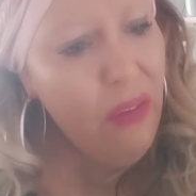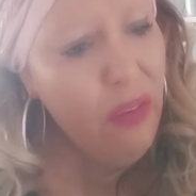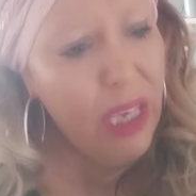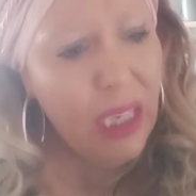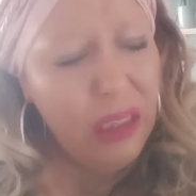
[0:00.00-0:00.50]

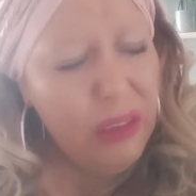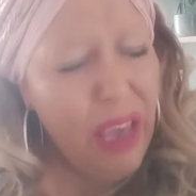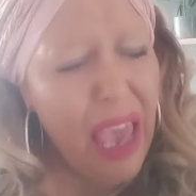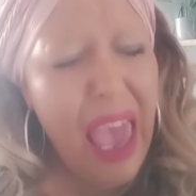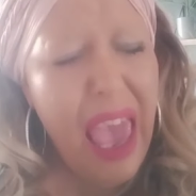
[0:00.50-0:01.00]
think of
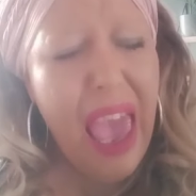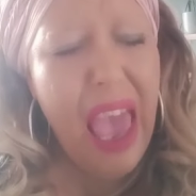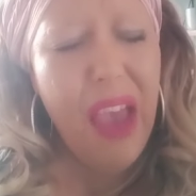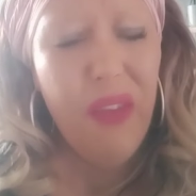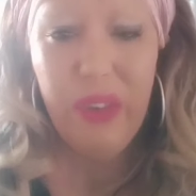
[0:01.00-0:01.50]

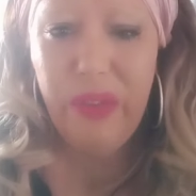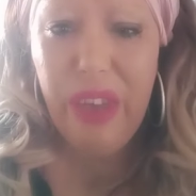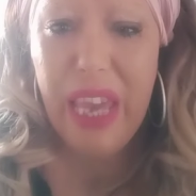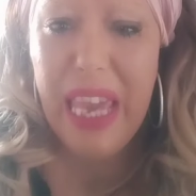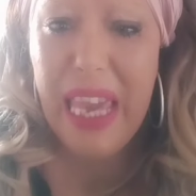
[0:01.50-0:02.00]

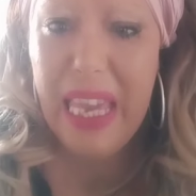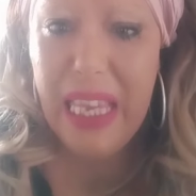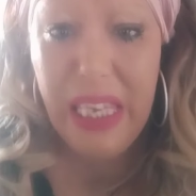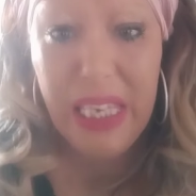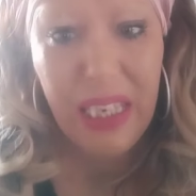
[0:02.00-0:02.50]

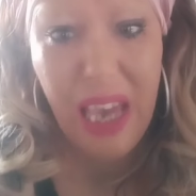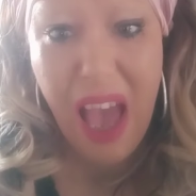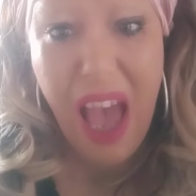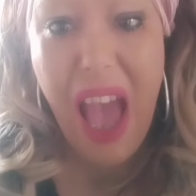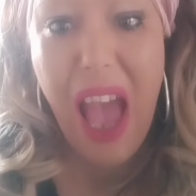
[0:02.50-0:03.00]
everything you
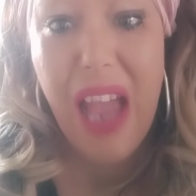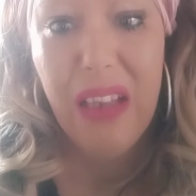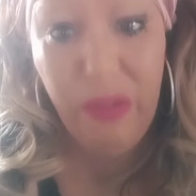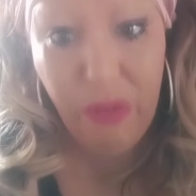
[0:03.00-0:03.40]
got,